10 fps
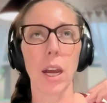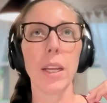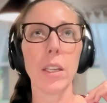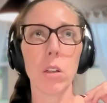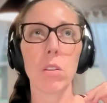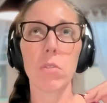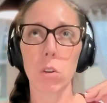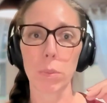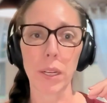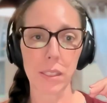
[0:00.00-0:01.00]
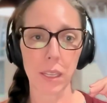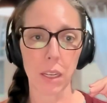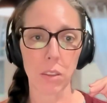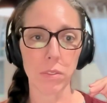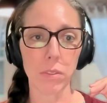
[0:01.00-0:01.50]
I know for
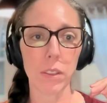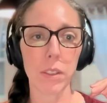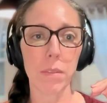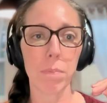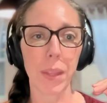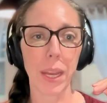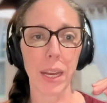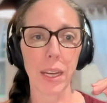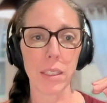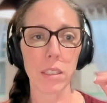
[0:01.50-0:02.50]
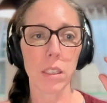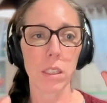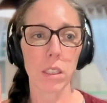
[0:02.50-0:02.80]
myself that